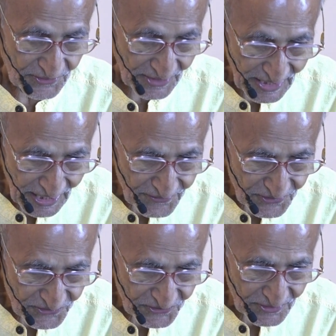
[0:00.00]
The
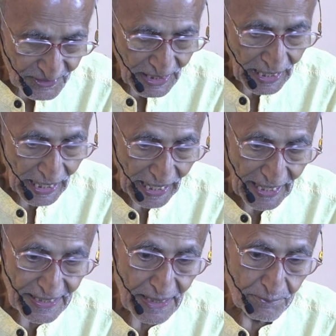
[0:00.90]
realization,
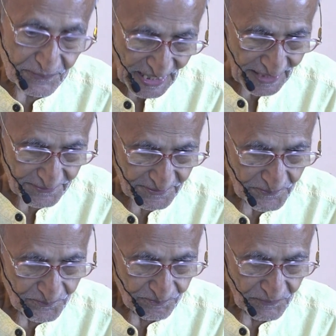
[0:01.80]
I am
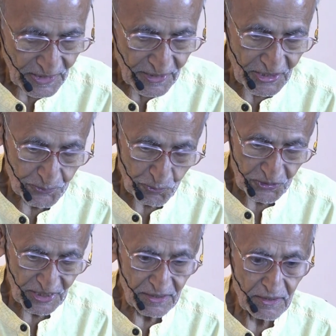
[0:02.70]
that, is
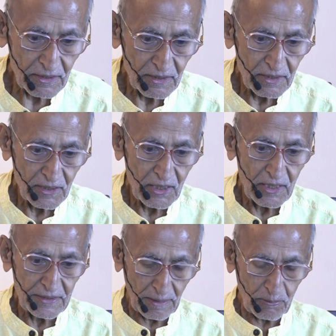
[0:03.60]
put in
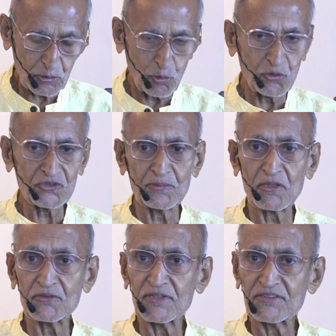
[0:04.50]
double
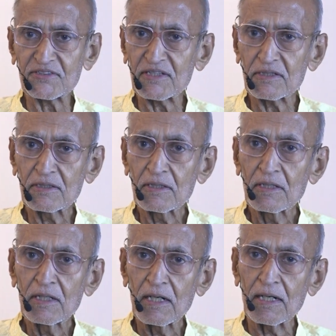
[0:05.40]
quotes because that's a
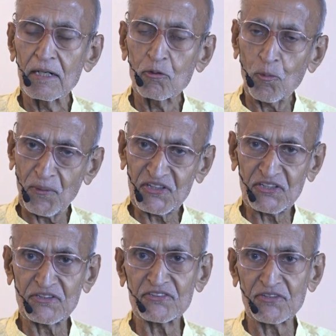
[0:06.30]

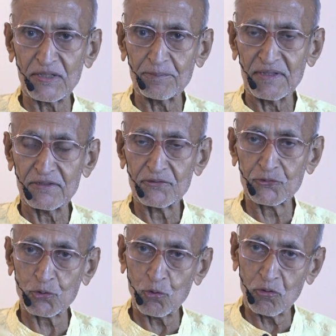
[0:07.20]
Upanishadic
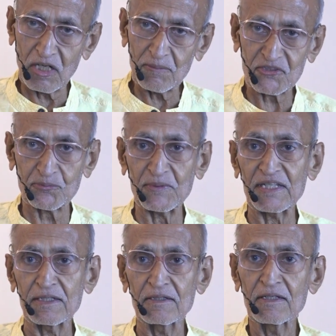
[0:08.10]
statement. So hum
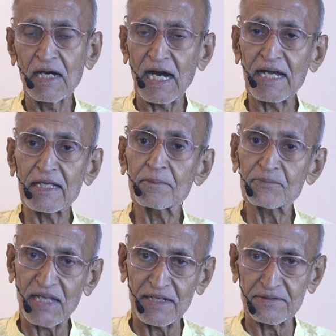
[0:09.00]
asmi, I
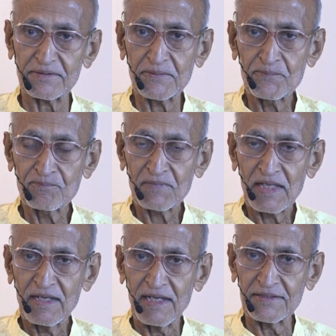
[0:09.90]
am that.
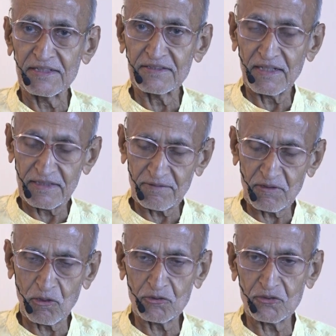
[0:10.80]
And there is
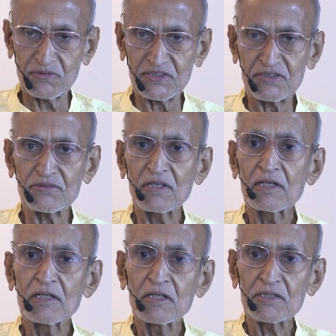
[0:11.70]
another one also which
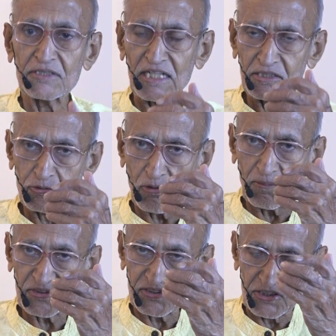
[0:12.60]
is
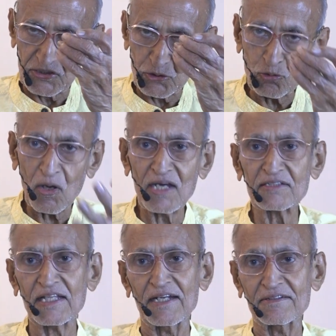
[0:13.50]
Tat Tvamasi, you
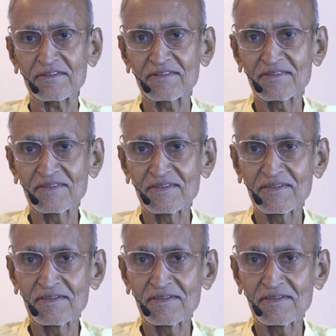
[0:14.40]
are that.